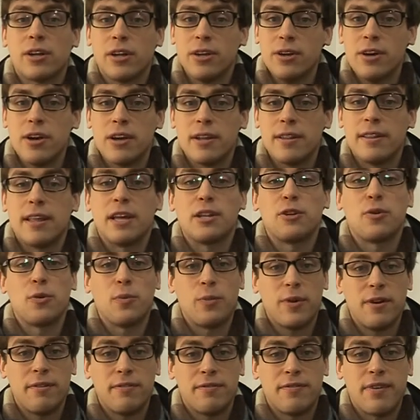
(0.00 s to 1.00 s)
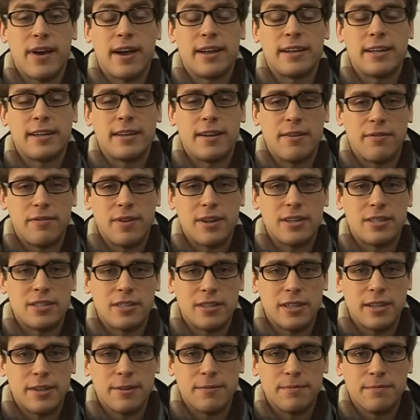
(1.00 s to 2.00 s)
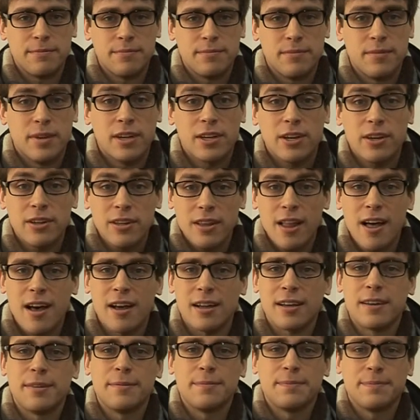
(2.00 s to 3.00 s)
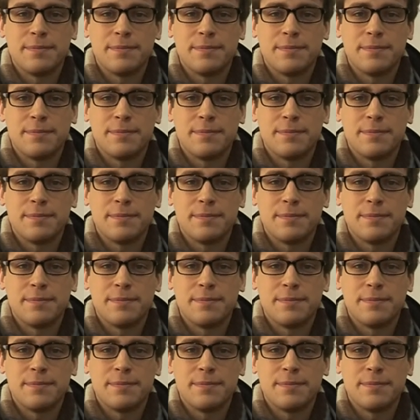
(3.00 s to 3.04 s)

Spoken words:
good that you will find it eventually. Good luck!